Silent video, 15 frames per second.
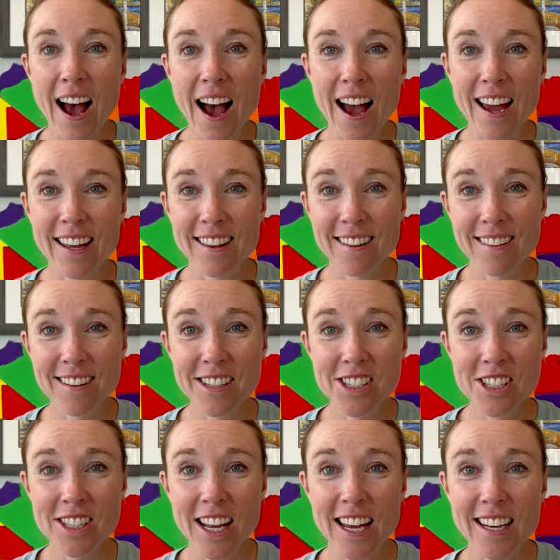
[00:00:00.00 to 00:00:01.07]
Hi, this
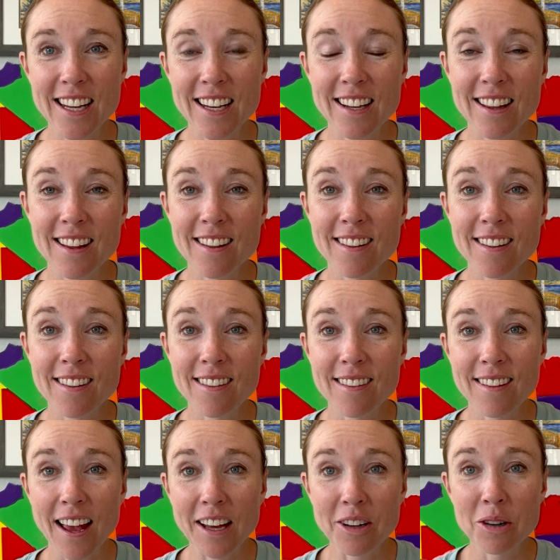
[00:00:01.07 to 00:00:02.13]
is Shannon. This is
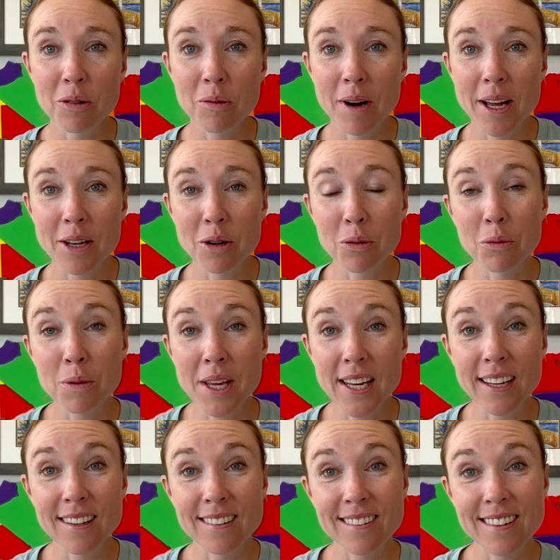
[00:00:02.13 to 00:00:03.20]
Cycle 1,
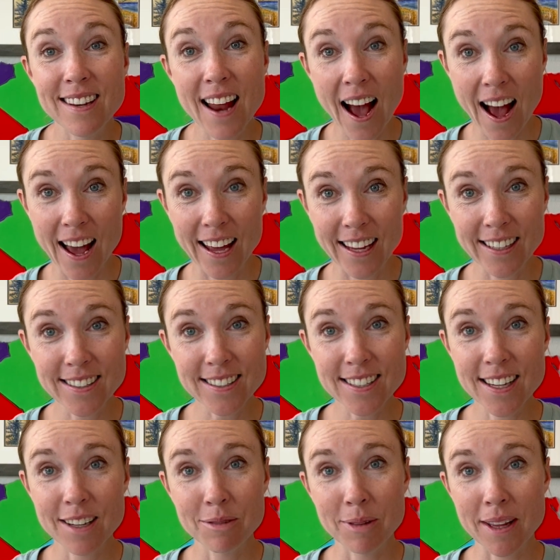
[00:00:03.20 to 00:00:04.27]
Week 9,
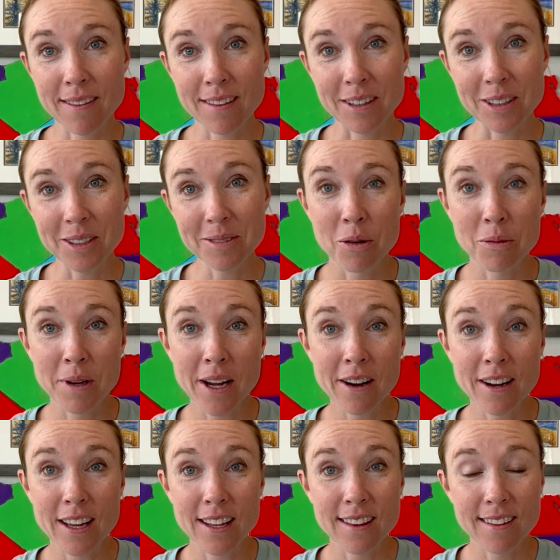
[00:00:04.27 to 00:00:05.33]
Tin Whistle. We are
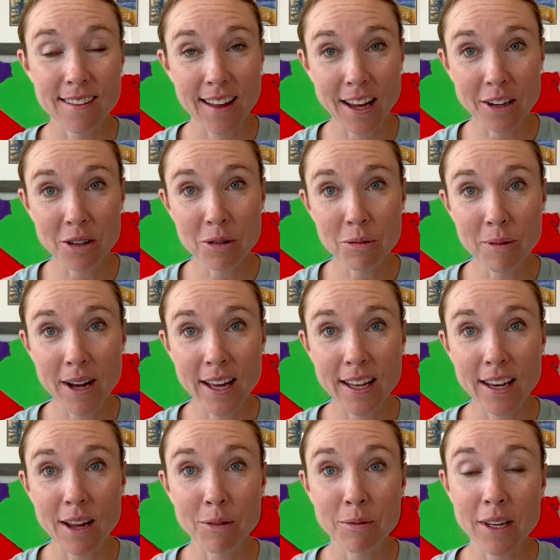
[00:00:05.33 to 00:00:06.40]
in Cycle
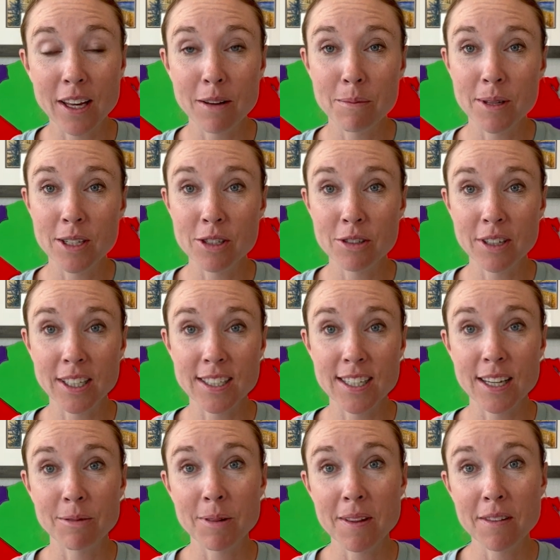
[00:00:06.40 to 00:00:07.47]
1 and we have been doing
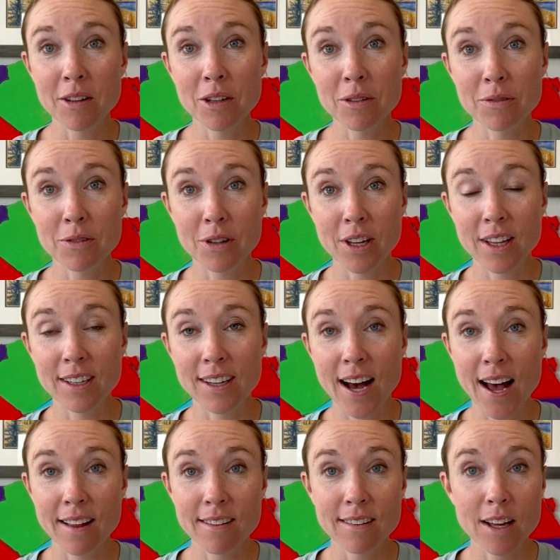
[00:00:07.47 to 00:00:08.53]
Tin Whistle for the
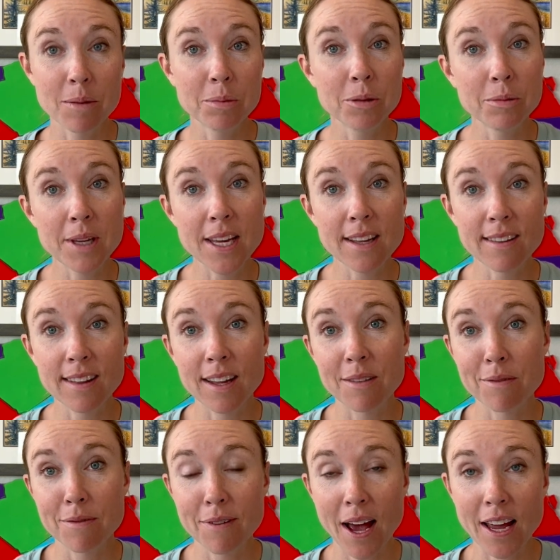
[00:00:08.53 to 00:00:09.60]
last couple weeks
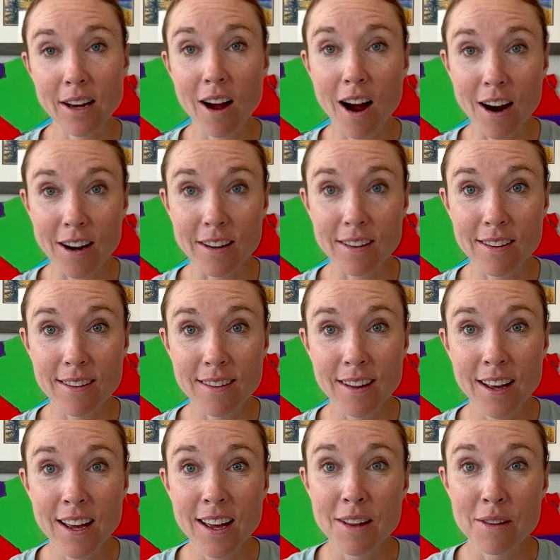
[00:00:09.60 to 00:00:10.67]
in Fine Arts.
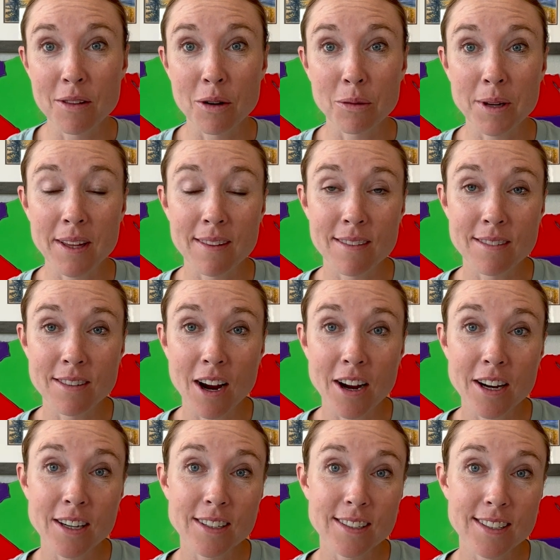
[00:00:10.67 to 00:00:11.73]
So we
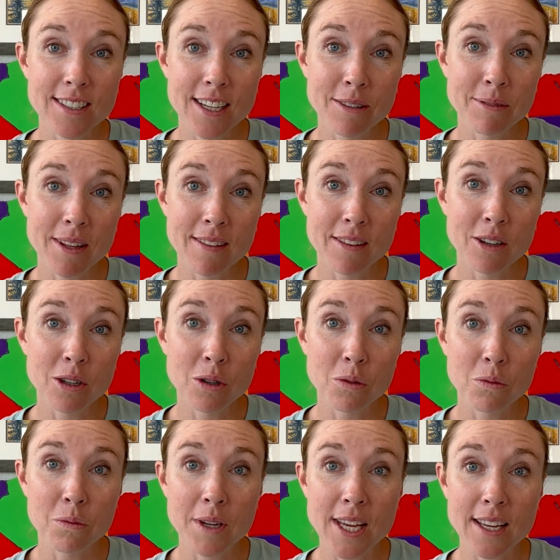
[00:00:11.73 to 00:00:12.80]
start Tin
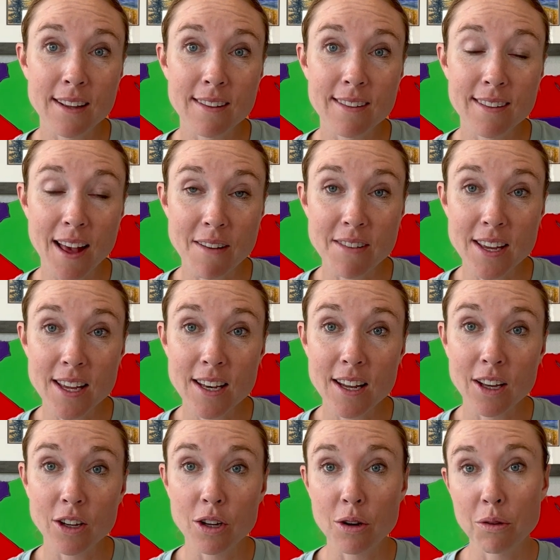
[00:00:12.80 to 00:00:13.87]
Whistle Week 7
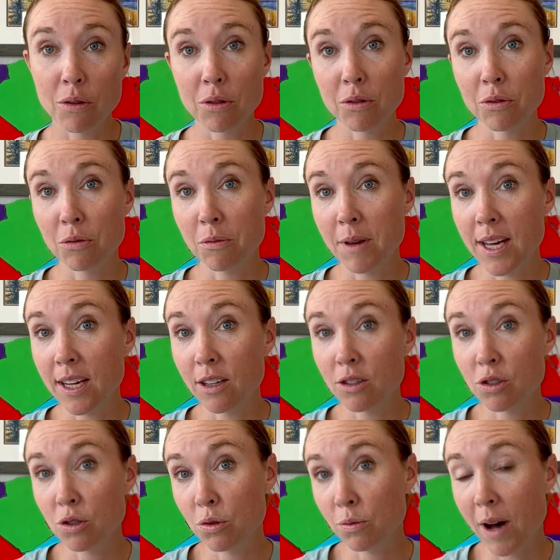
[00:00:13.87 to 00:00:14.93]
and go through Week
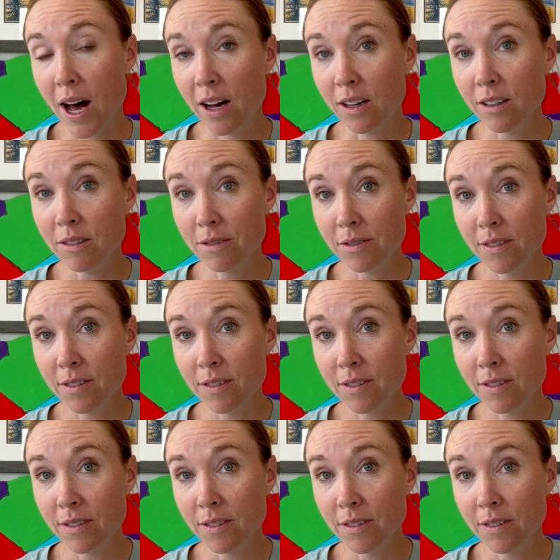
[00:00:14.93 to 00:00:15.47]
12.